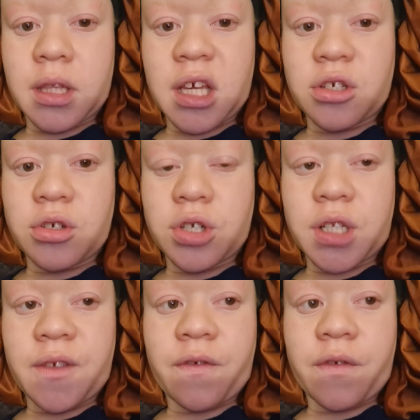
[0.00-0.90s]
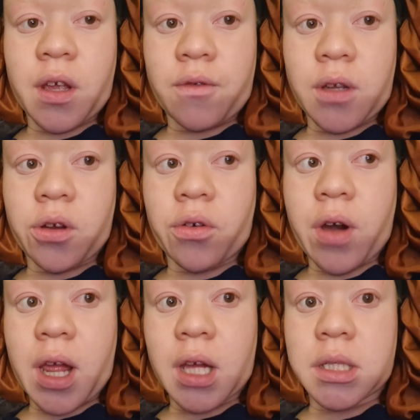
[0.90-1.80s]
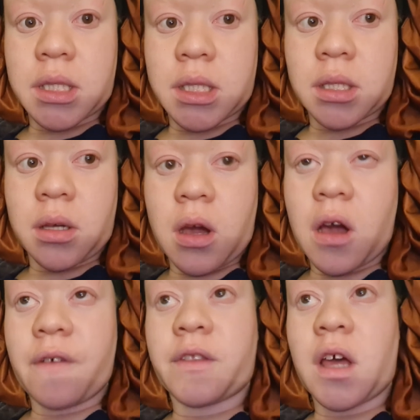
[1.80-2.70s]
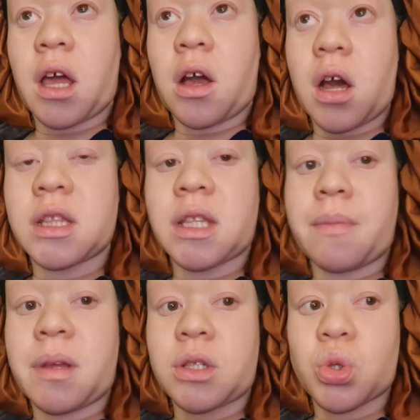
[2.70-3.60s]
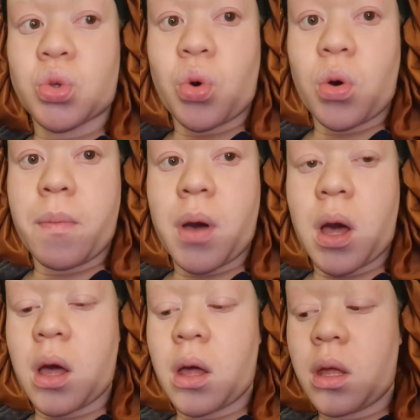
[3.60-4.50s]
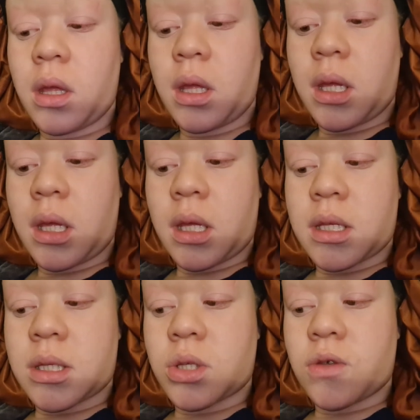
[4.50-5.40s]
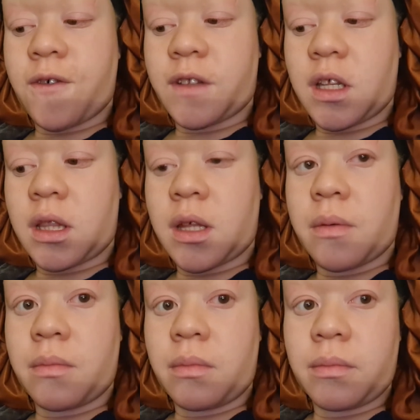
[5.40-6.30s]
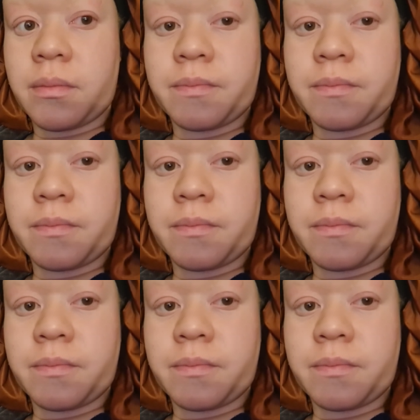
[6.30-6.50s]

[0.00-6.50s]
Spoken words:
they're usually very cracked after I cut them and saw, but it softened them.